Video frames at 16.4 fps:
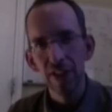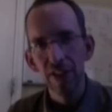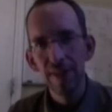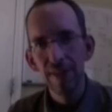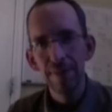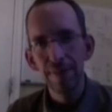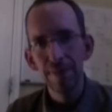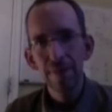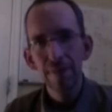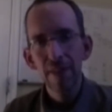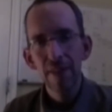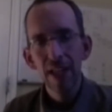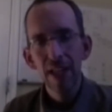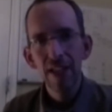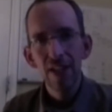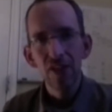right?
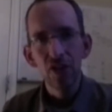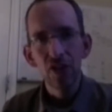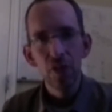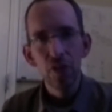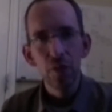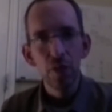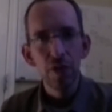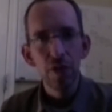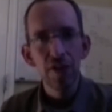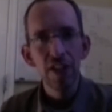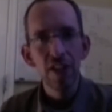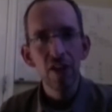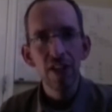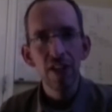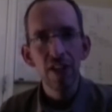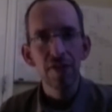So we've seen
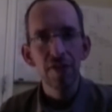a lot of